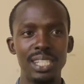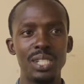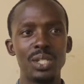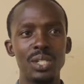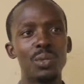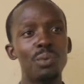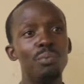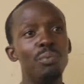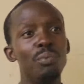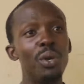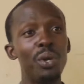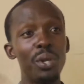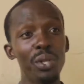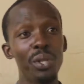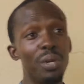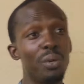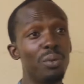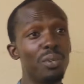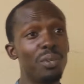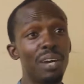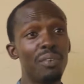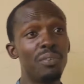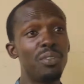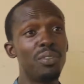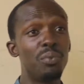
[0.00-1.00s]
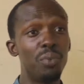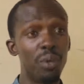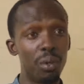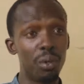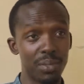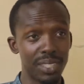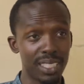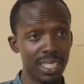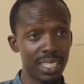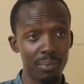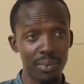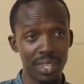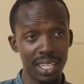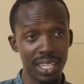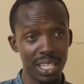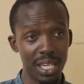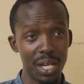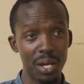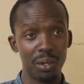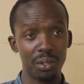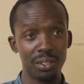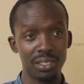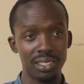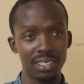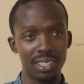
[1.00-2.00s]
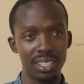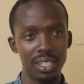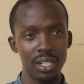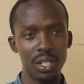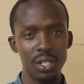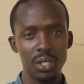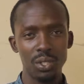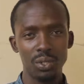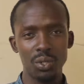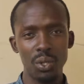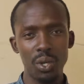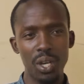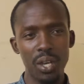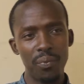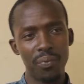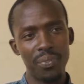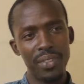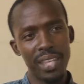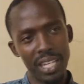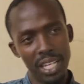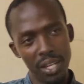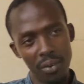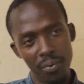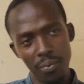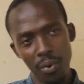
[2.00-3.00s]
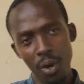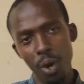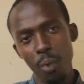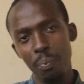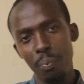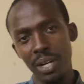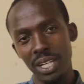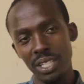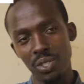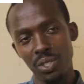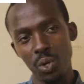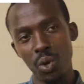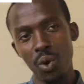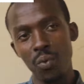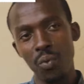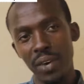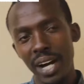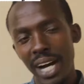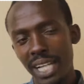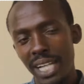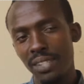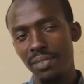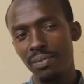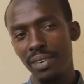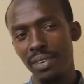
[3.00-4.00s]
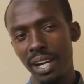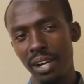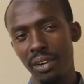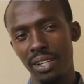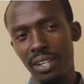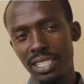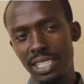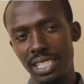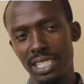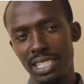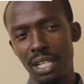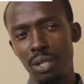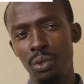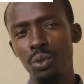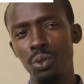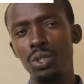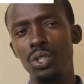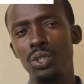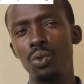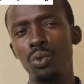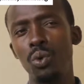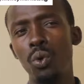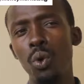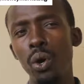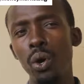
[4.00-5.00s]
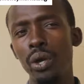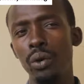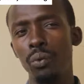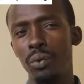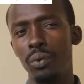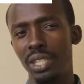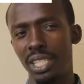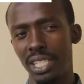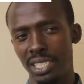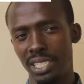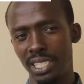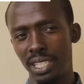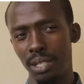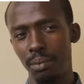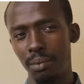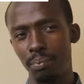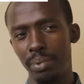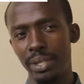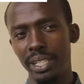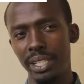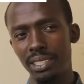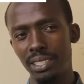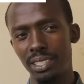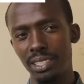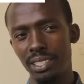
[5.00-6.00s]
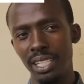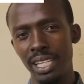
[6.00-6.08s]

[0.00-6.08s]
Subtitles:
Tomorrow they would have developed something else. So if the developers of antiviruses are not going with the same pace,